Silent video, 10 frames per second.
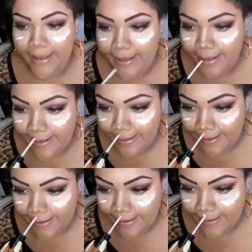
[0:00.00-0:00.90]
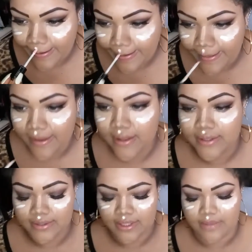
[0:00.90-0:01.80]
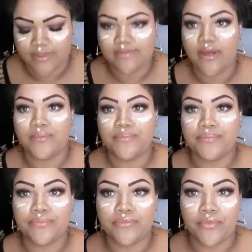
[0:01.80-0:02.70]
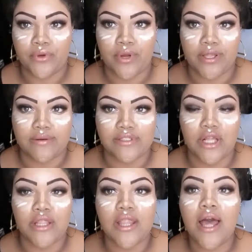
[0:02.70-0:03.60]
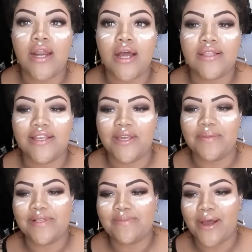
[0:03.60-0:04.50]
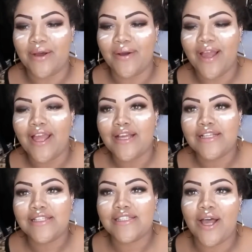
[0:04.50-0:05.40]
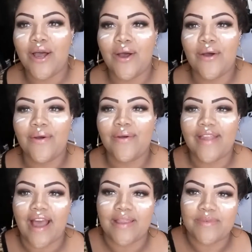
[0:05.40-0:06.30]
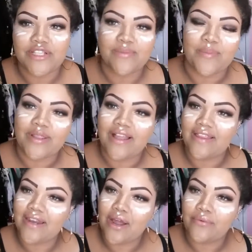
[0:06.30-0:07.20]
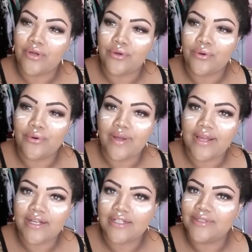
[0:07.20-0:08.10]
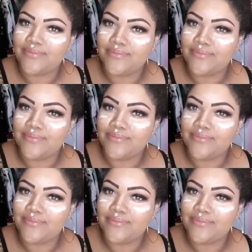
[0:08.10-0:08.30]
and on the cupid's bow. Wow, that was a lot on the cupid's bow. So yeah, let me just blend it out real quick.